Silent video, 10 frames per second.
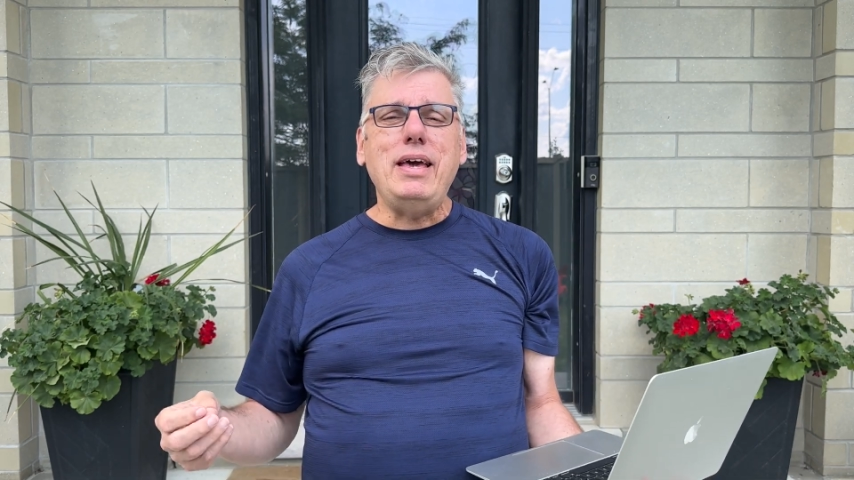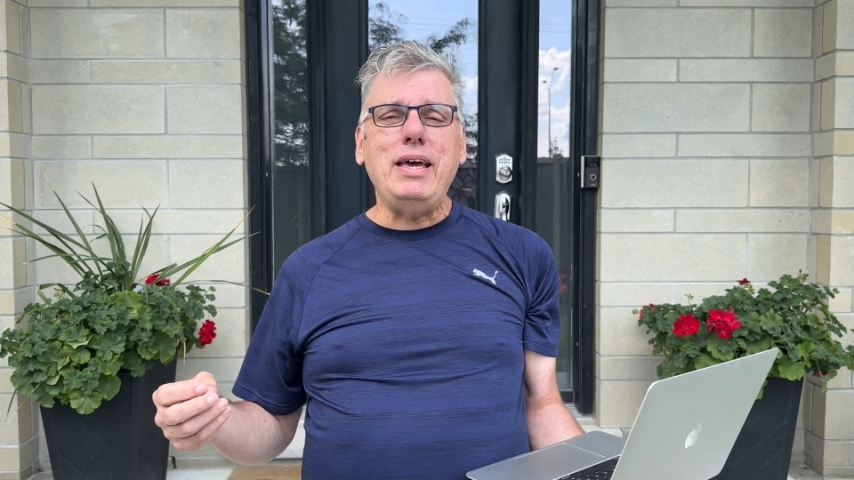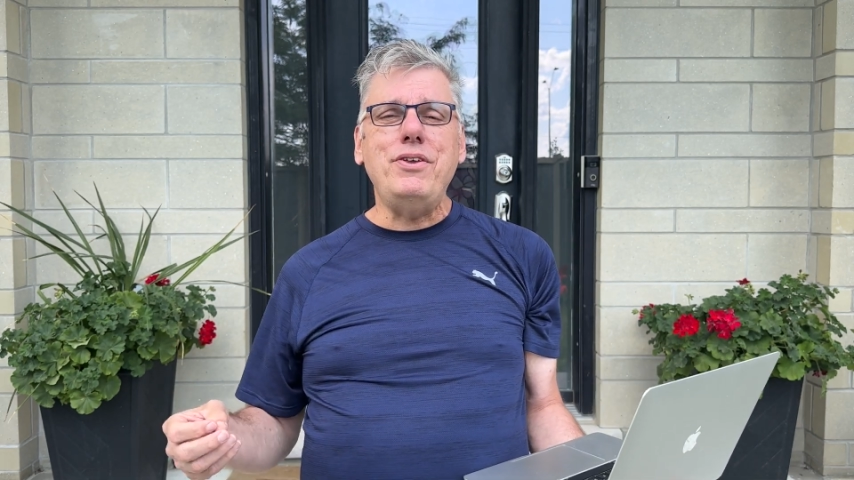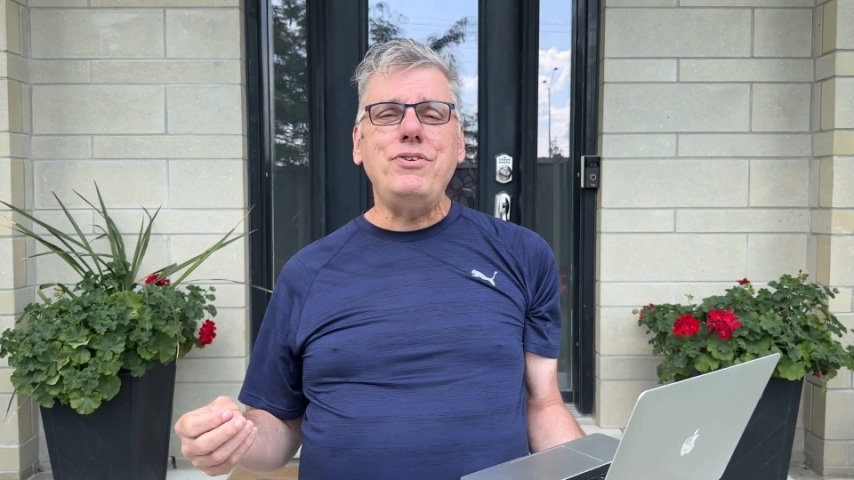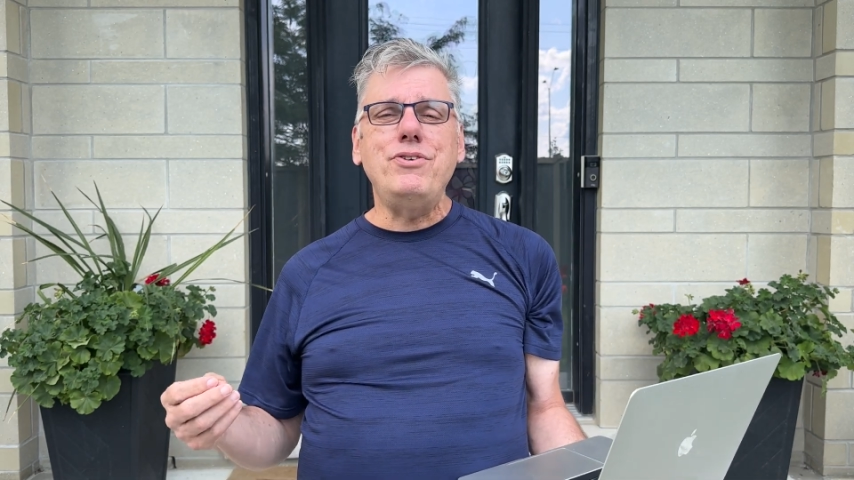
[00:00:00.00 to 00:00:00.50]

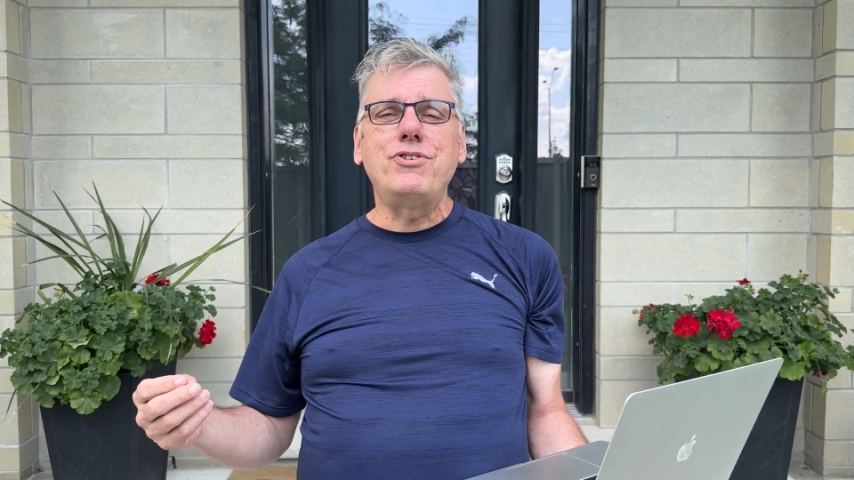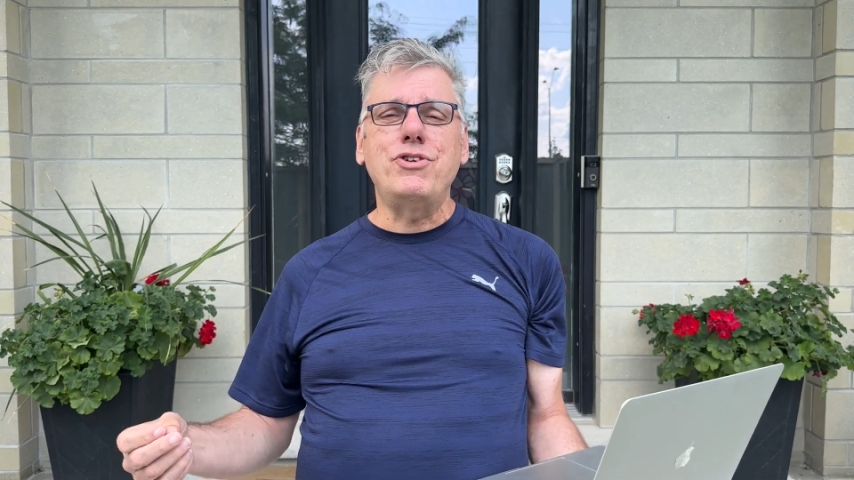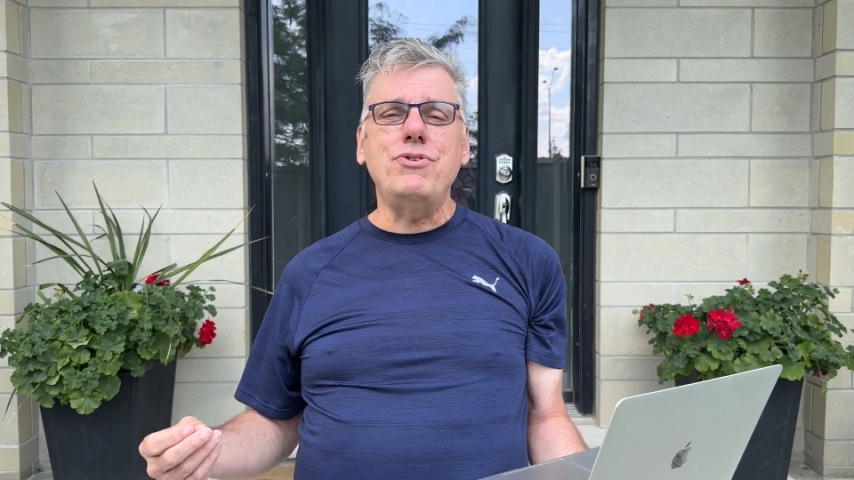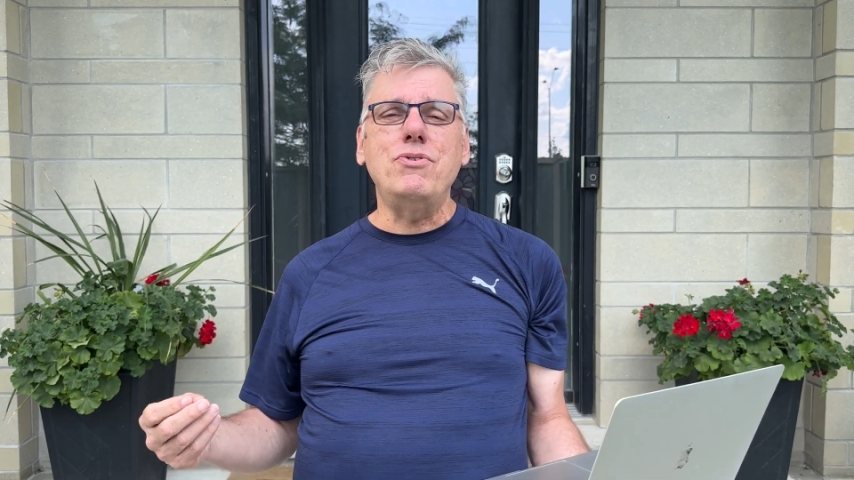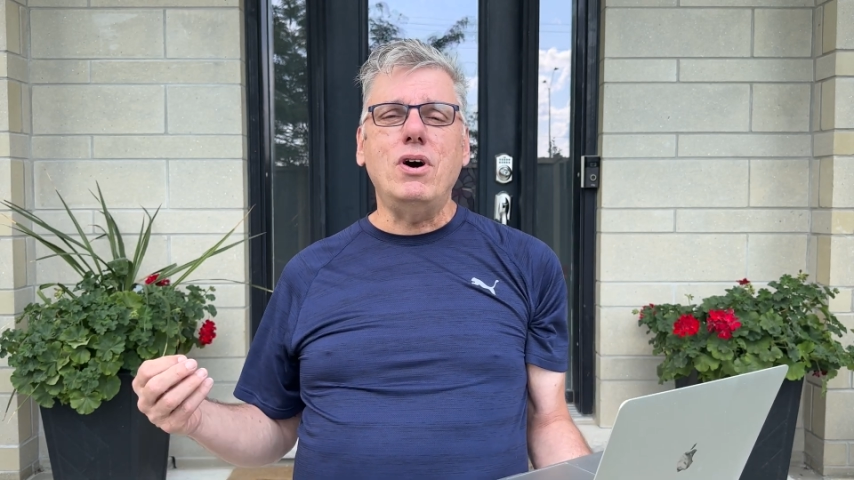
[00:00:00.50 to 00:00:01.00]

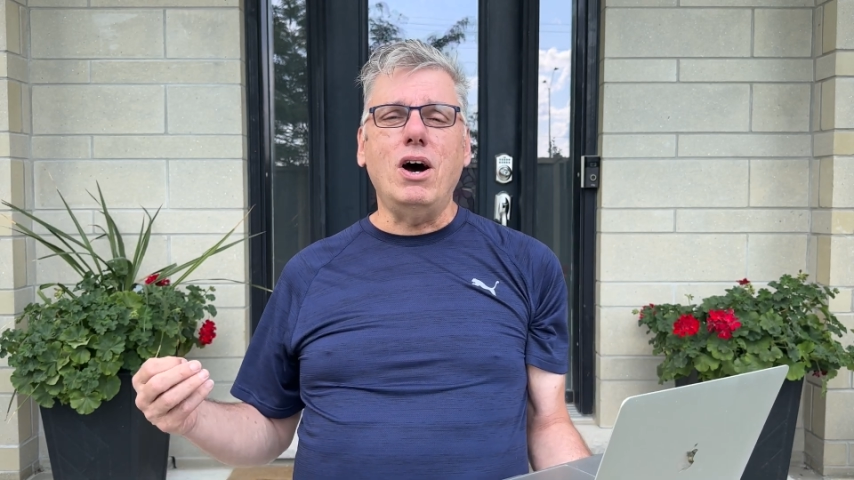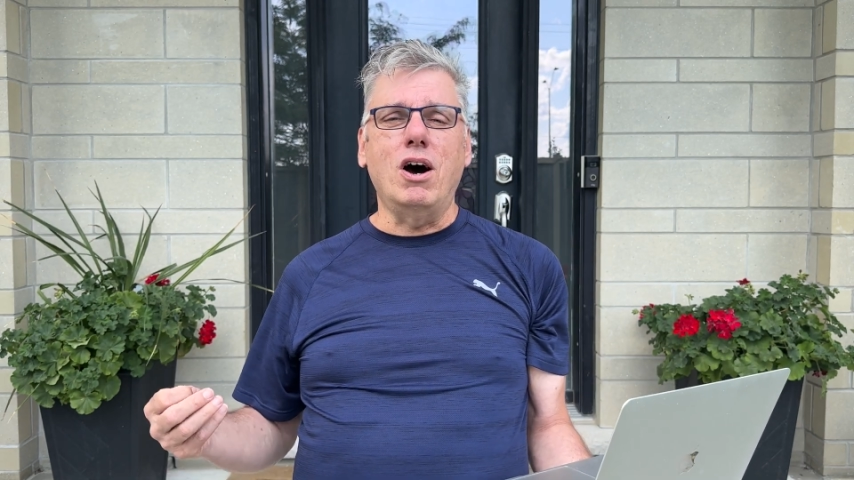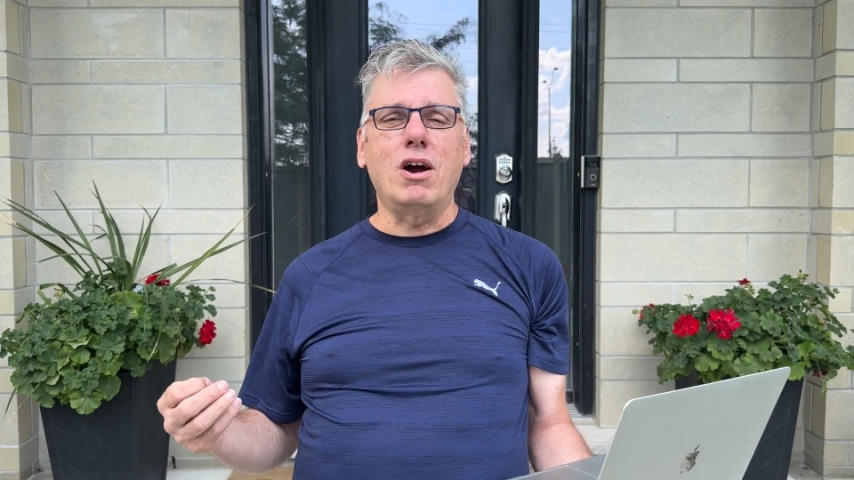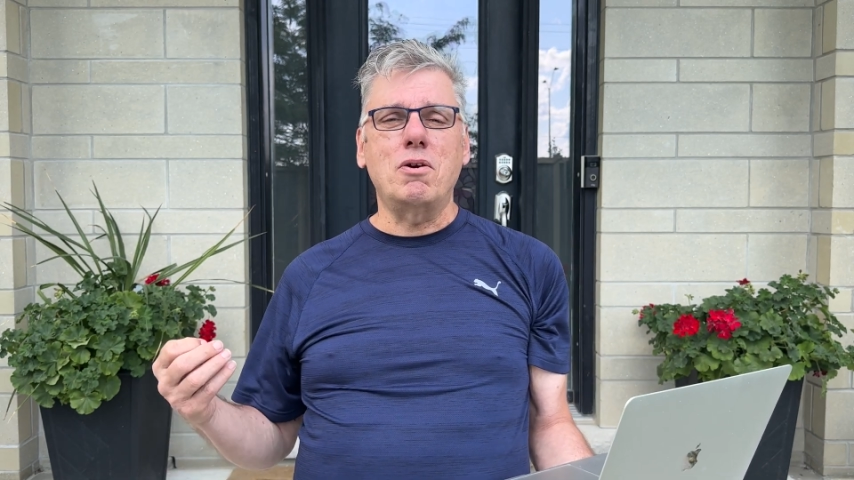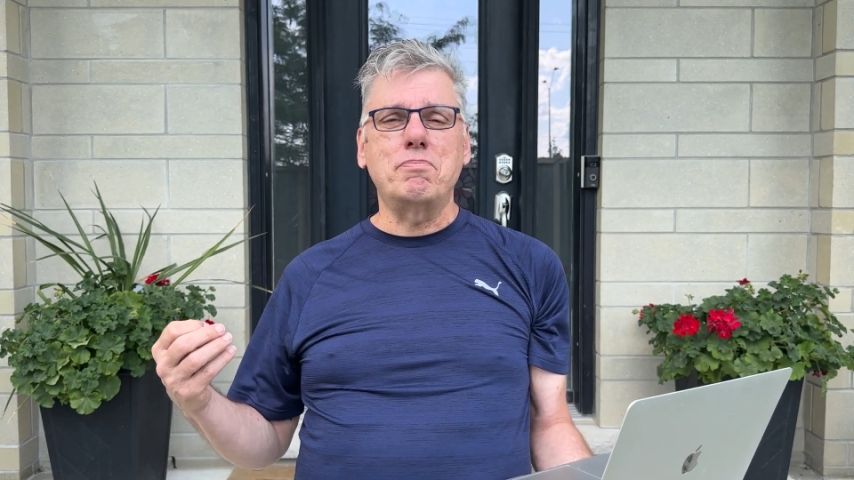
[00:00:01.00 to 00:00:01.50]
into
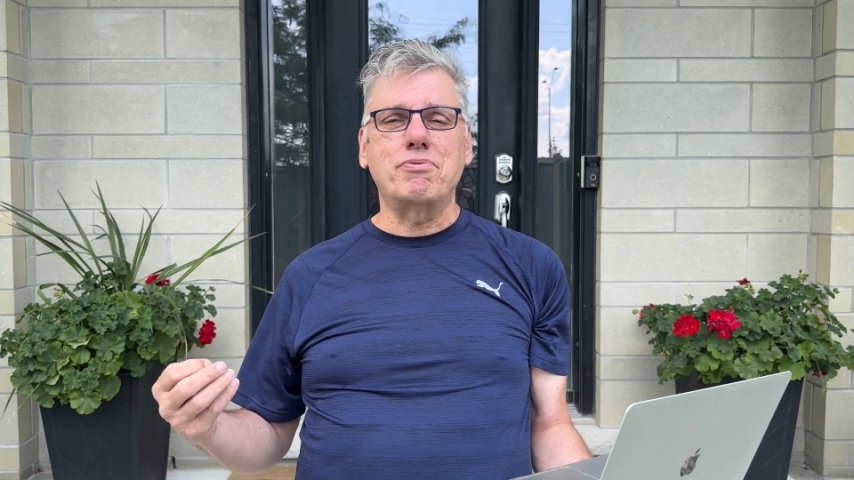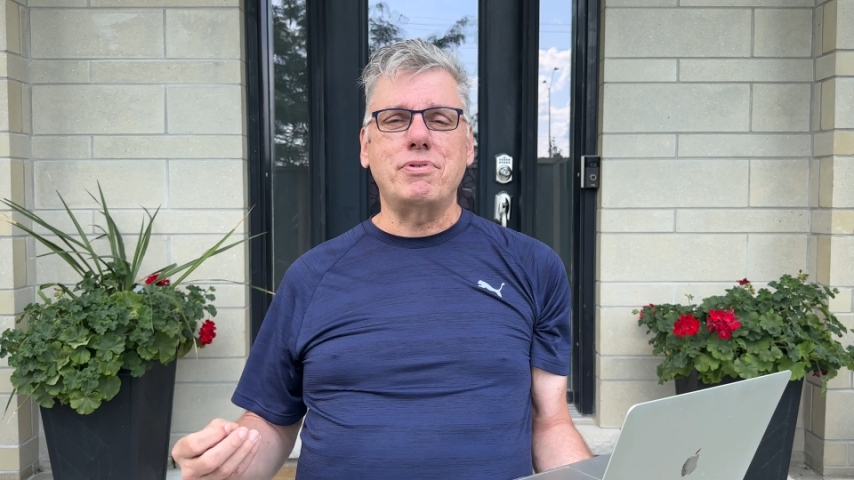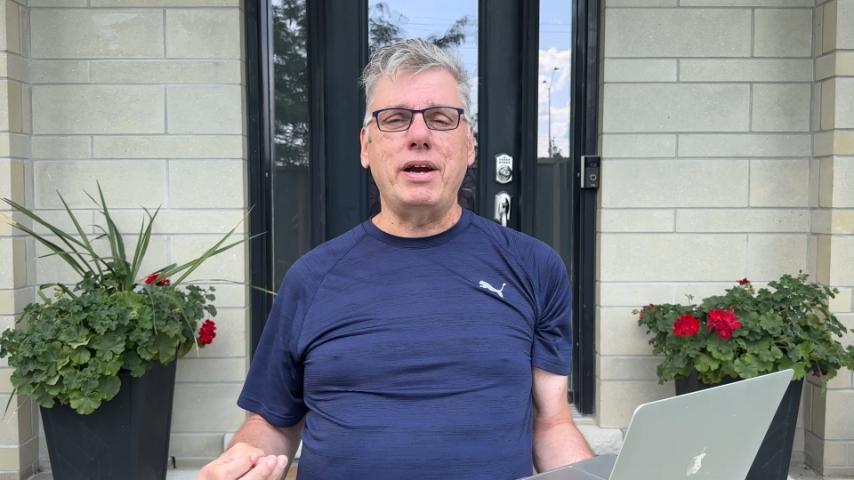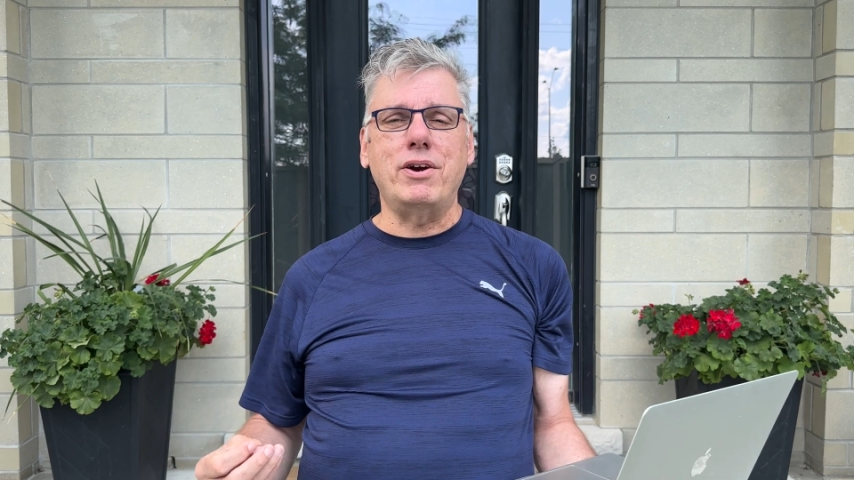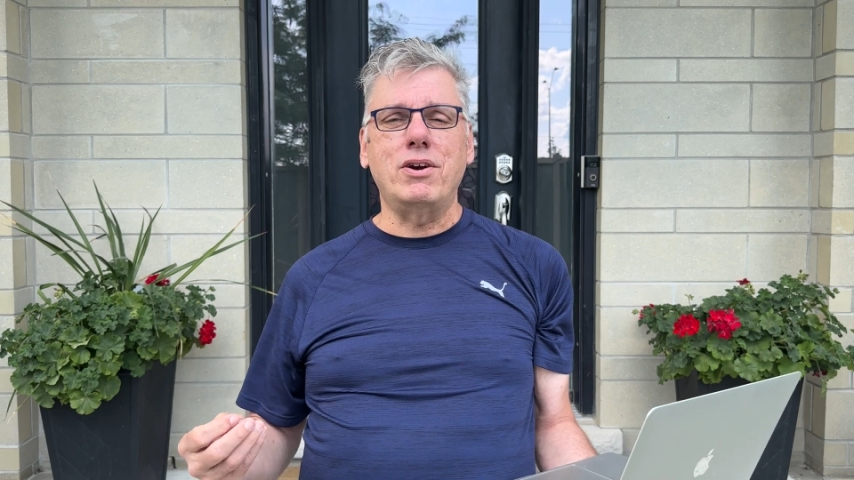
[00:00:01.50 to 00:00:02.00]
our
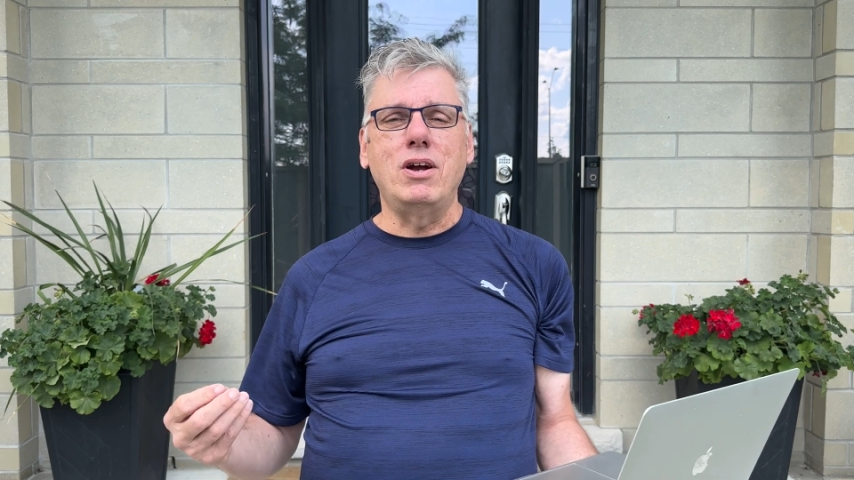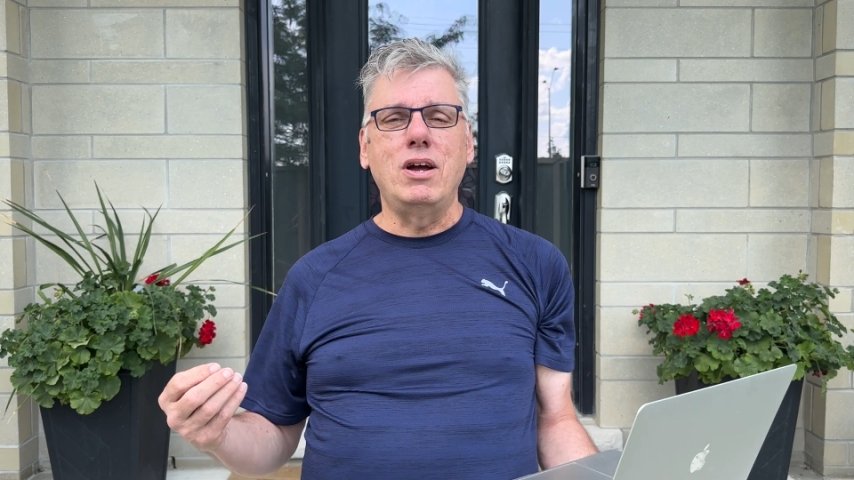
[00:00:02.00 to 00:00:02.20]
prayer